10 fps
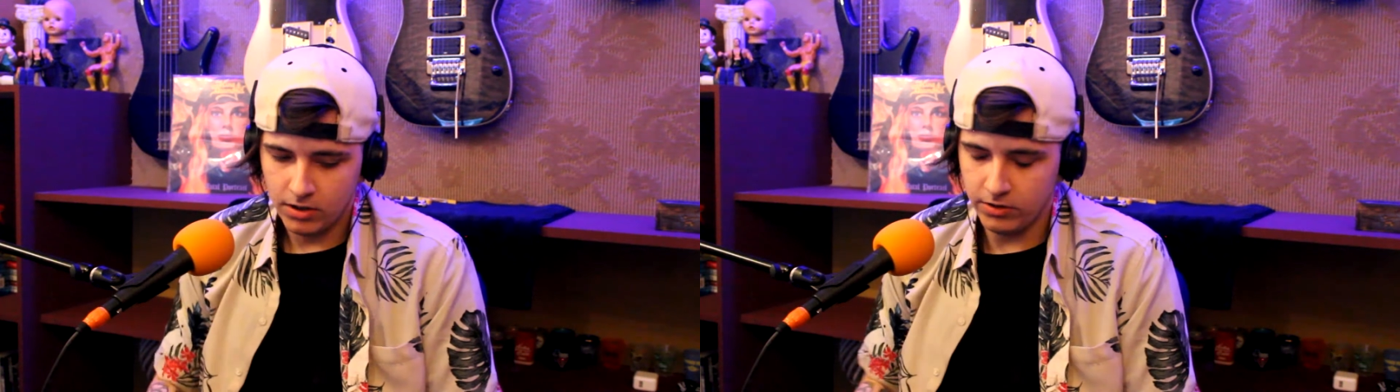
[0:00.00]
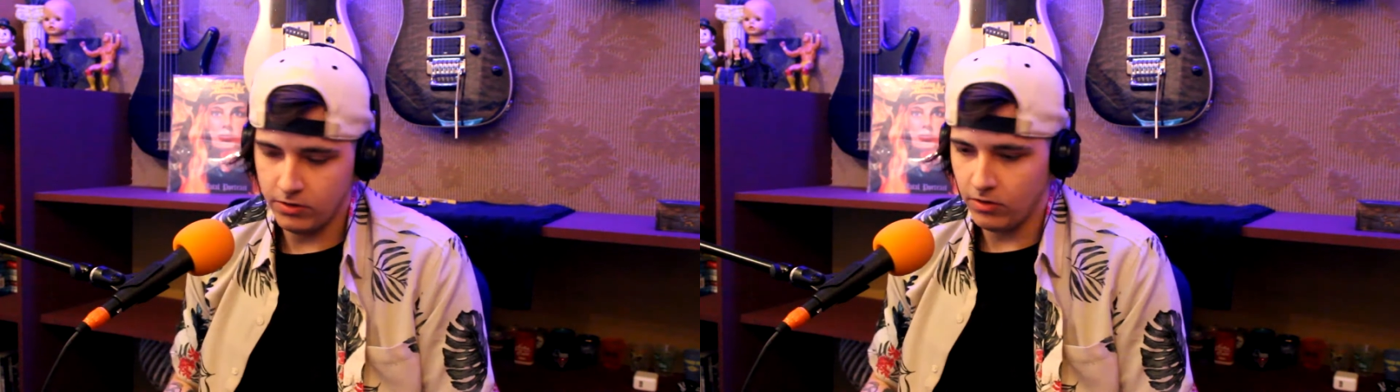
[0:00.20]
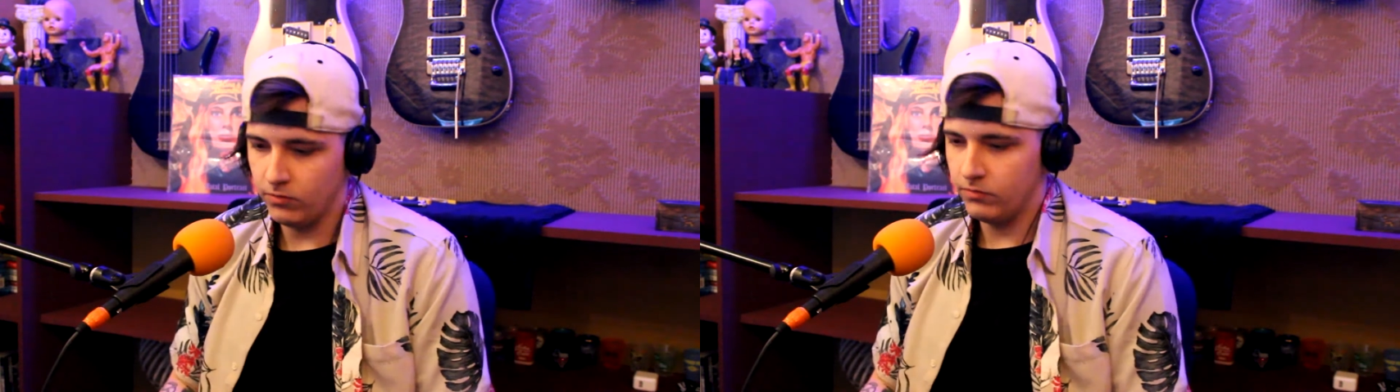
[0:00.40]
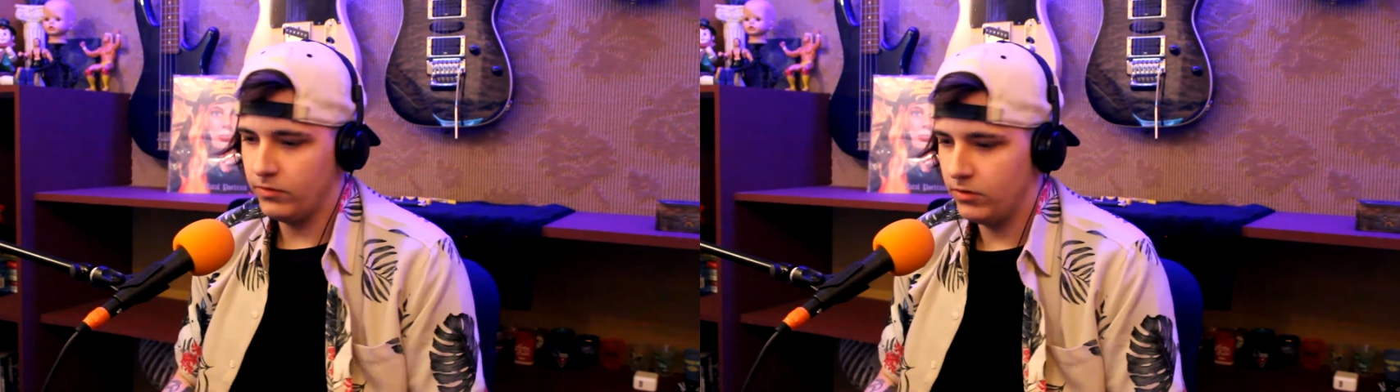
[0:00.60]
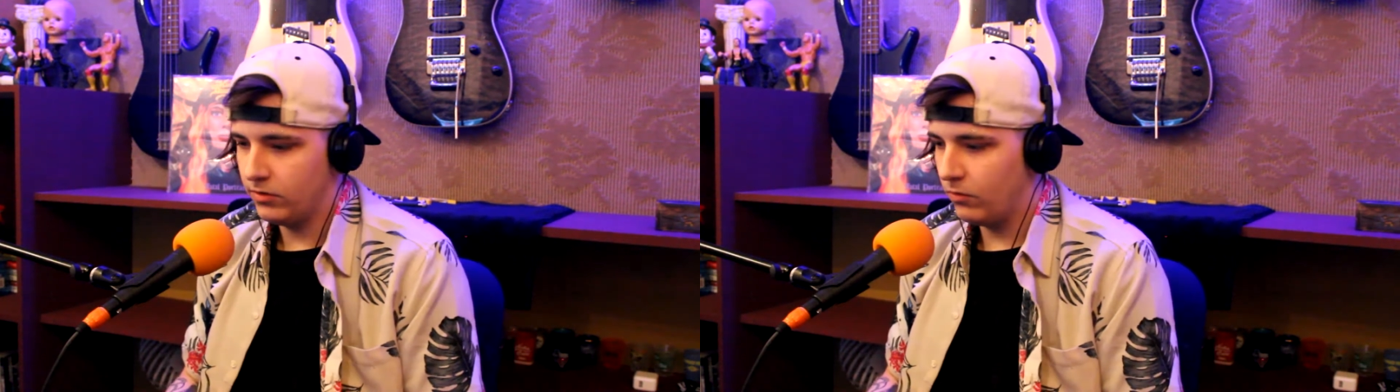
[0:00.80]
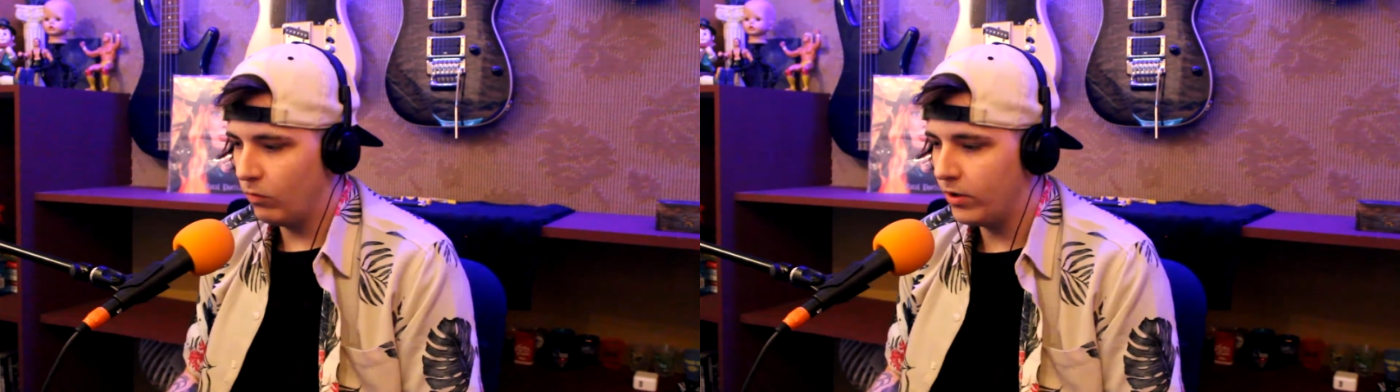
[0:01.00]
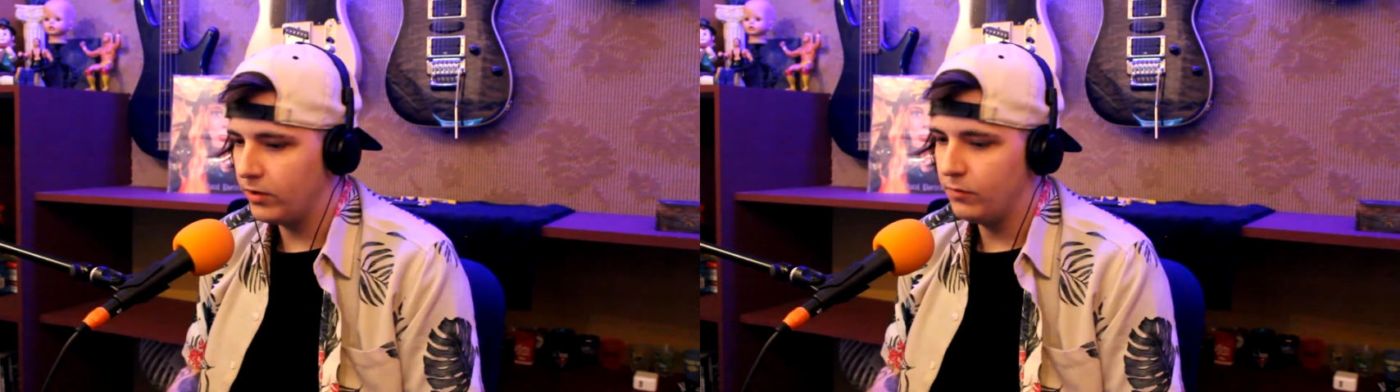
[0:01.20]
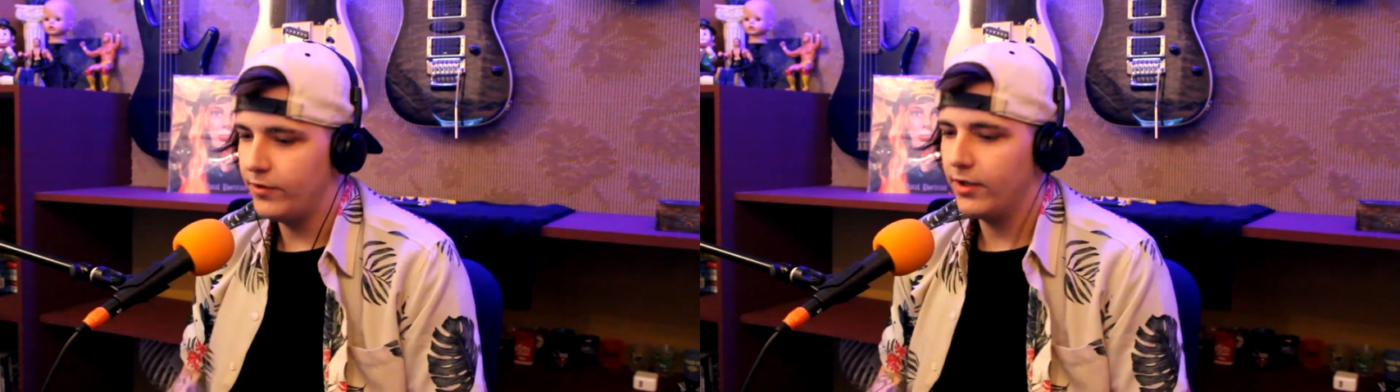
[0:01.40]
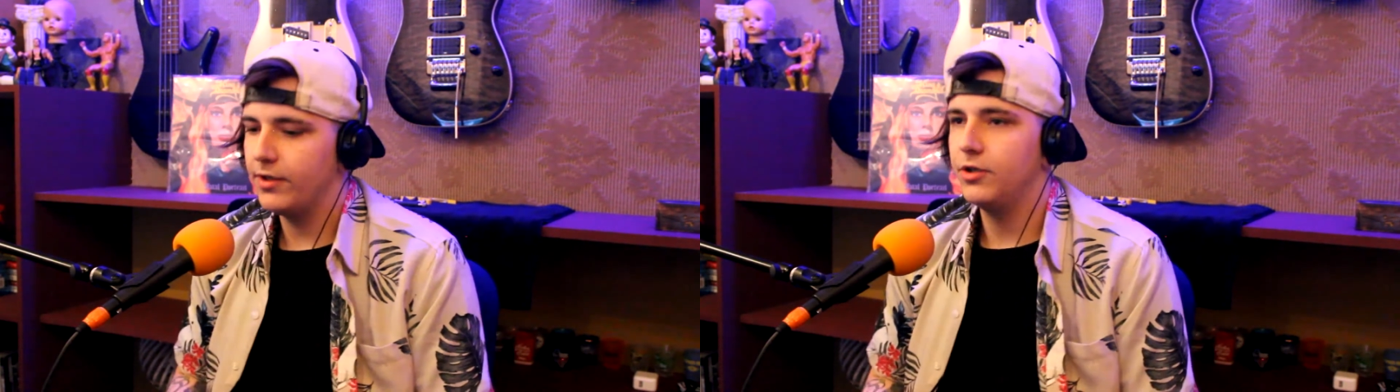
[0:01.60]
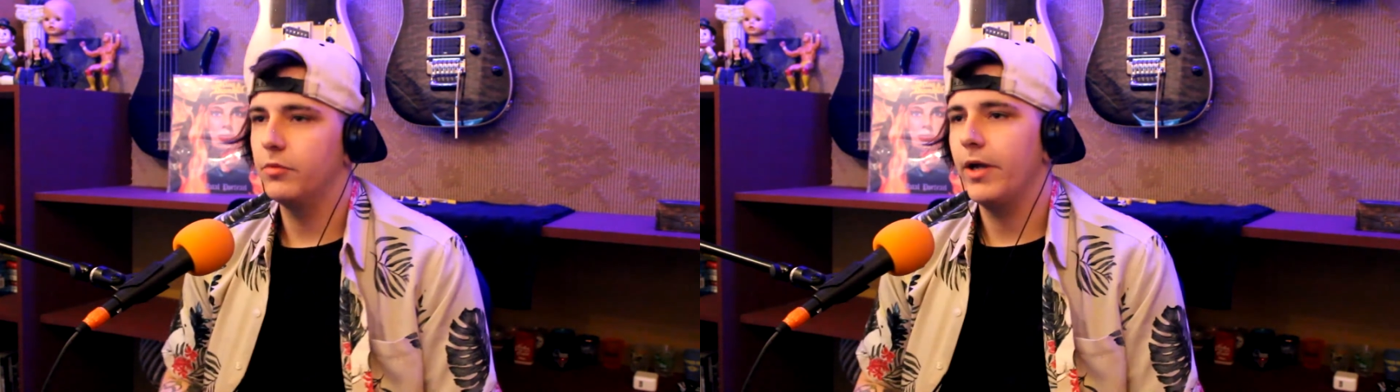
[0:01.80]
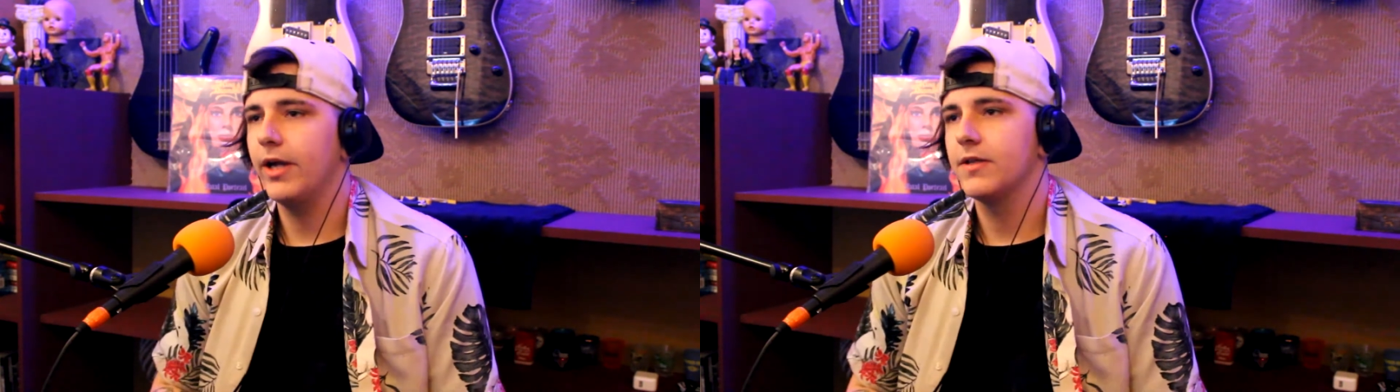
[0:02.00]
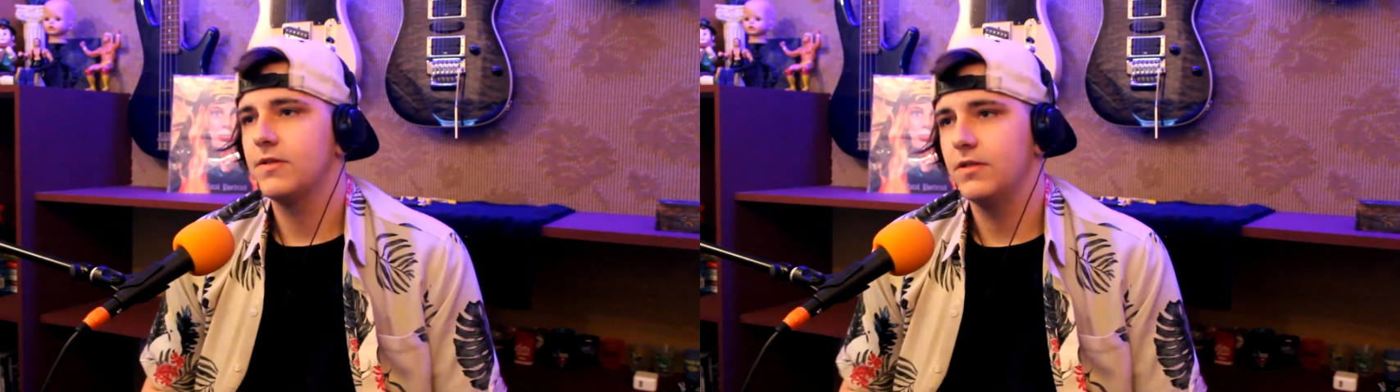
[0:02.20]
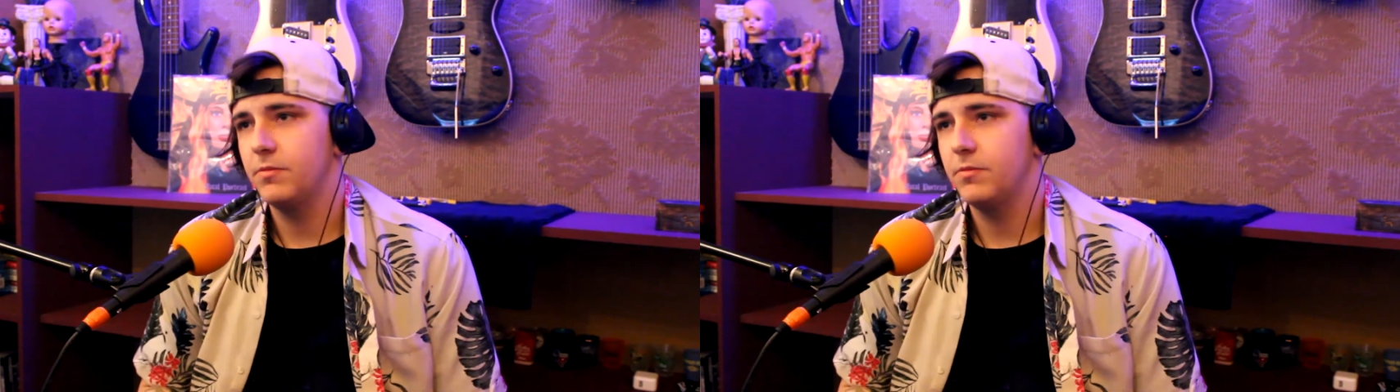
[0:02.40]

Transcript: you know, what you've done in your past